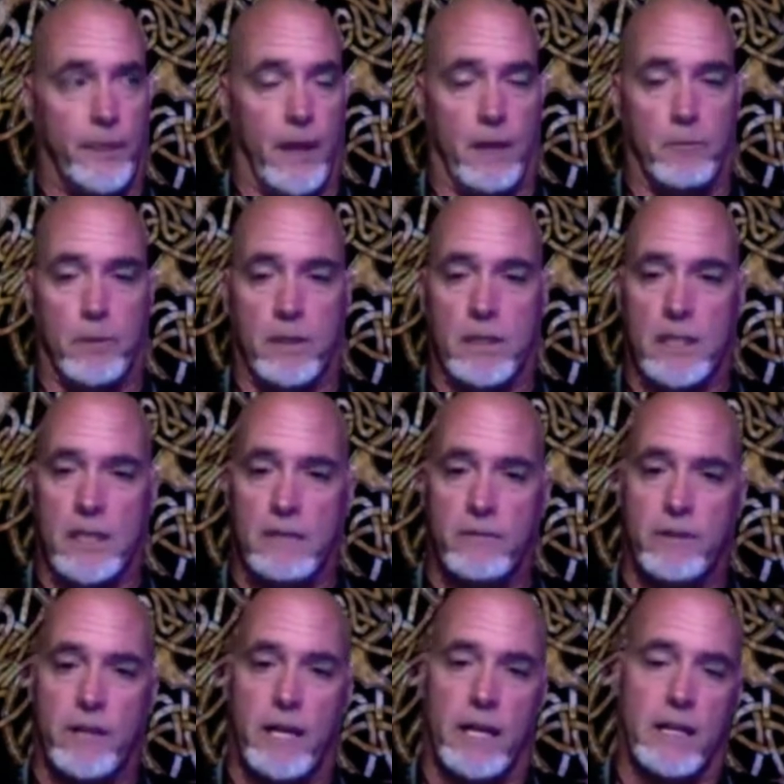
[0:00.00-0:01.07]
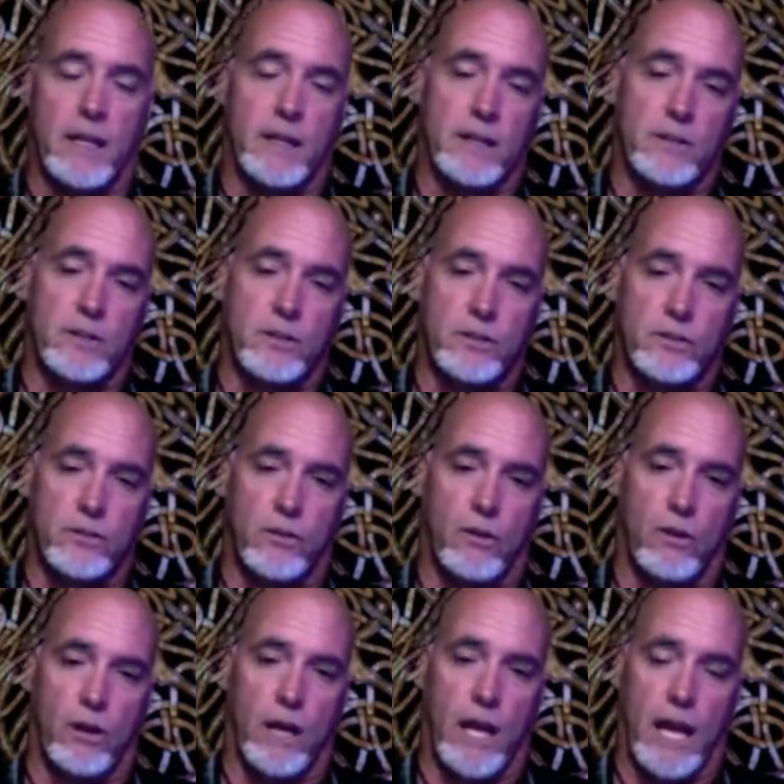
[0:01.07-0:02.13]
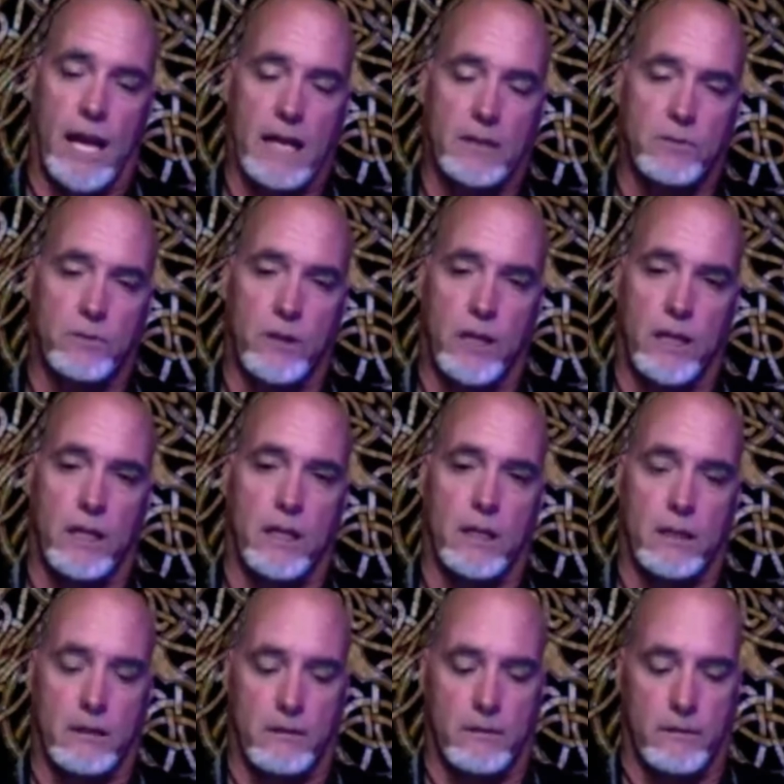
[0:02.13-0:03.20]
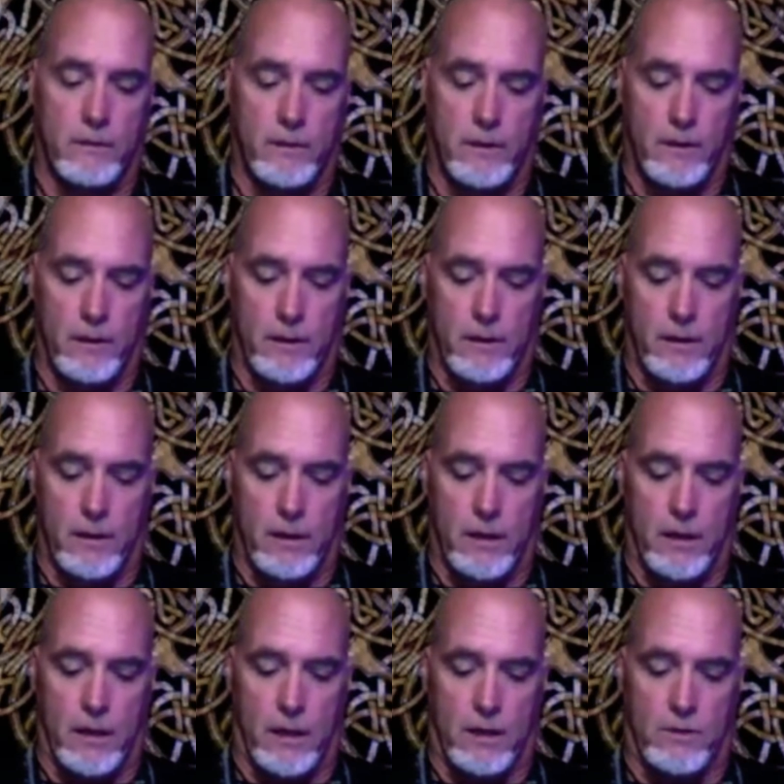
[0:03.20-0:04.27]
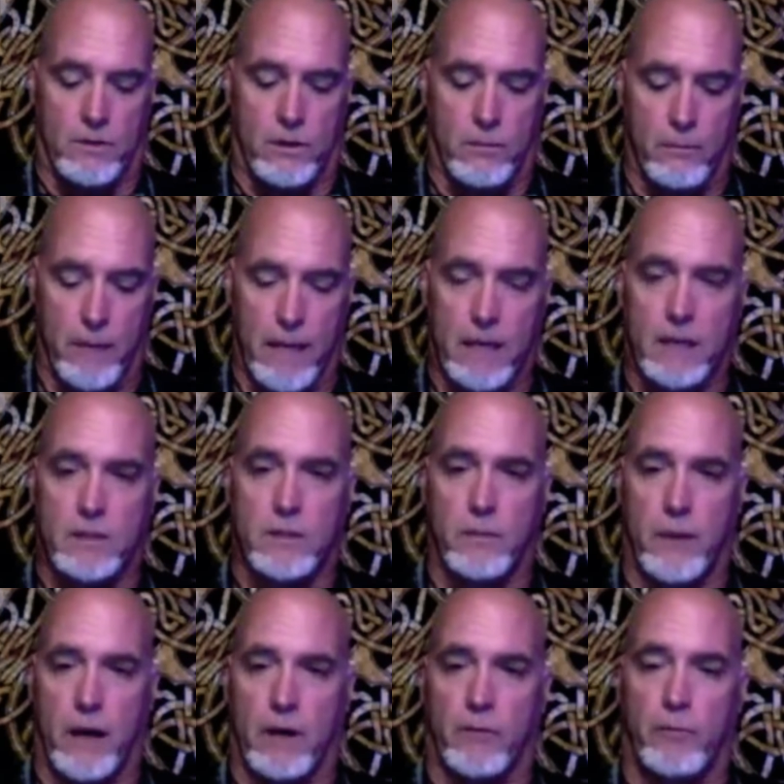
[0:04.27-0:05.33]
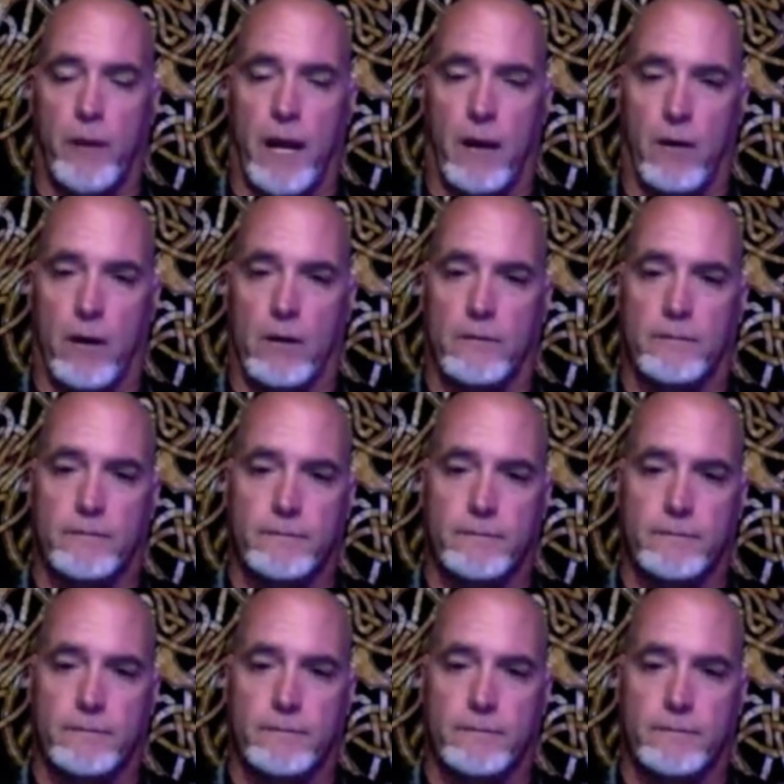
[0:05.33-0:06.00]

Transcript: I believe that this story has within it a tremendous amount of power.